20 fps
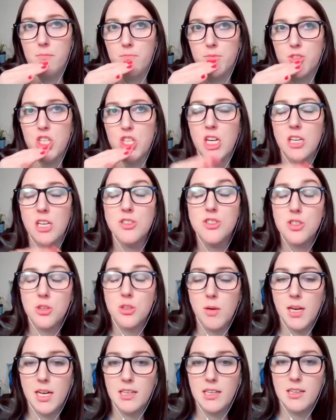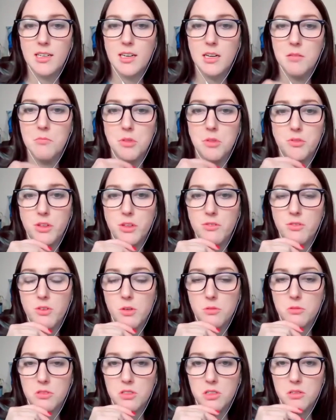change the way that I'm moving
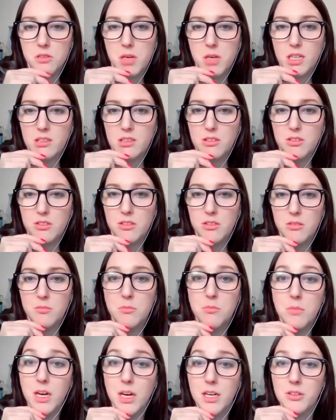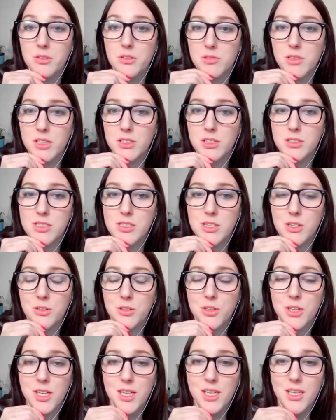forward in my career.
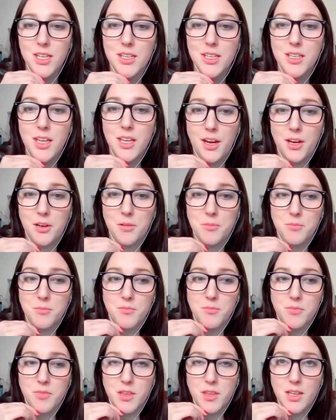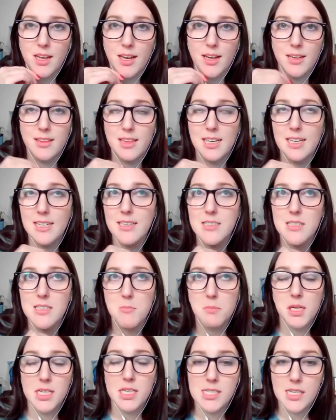So that is
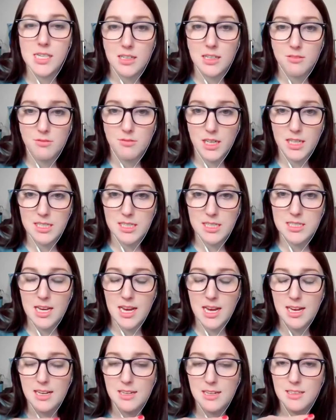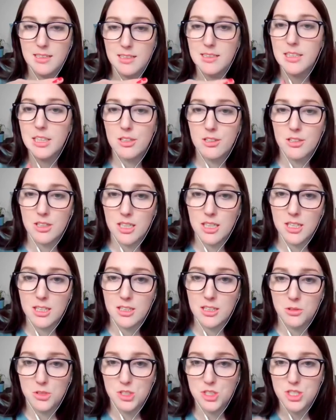amazing advice. And clearly
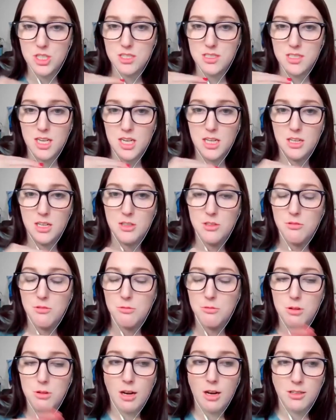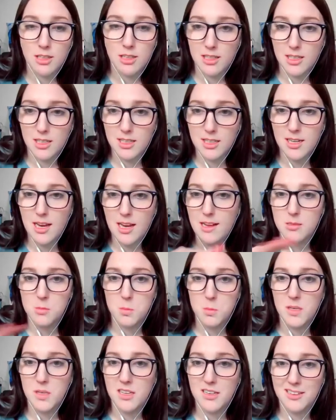you are just like rocking it as
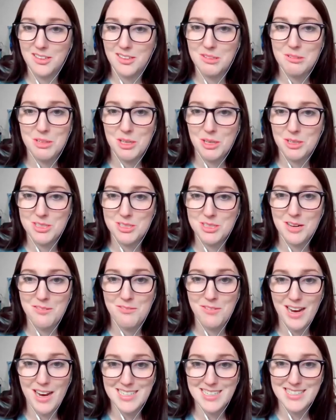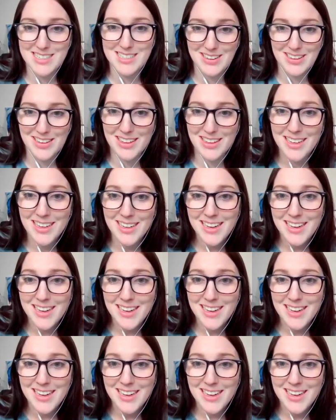being a careers advisor in